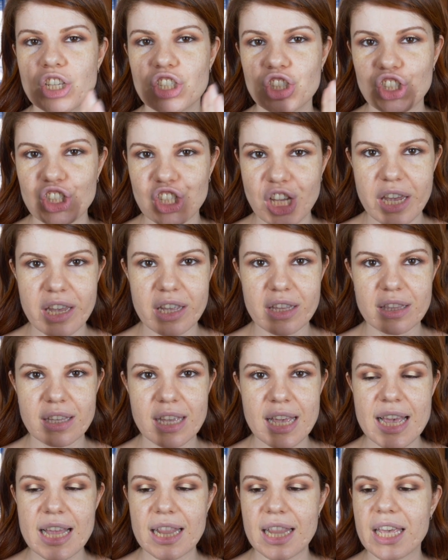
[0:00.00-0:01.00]
shade.
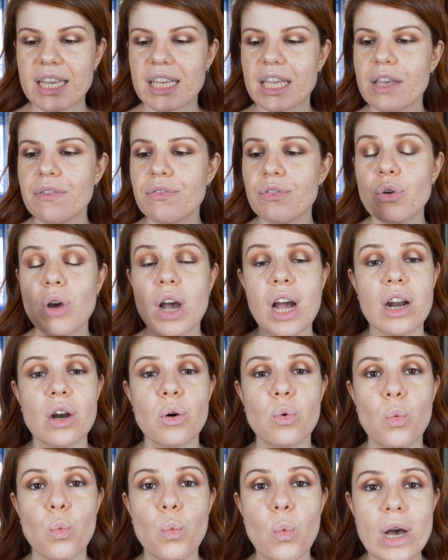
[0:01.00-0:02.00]
Like if you
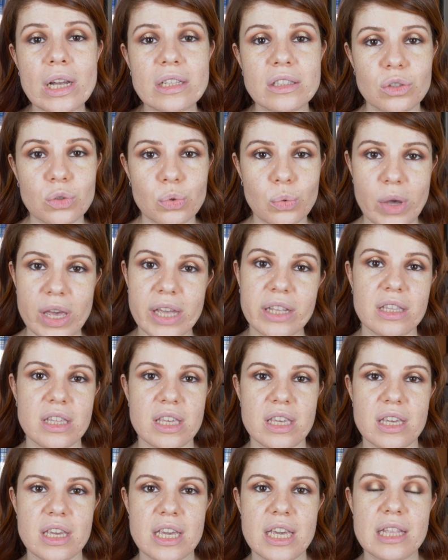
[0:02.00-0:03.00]
are 120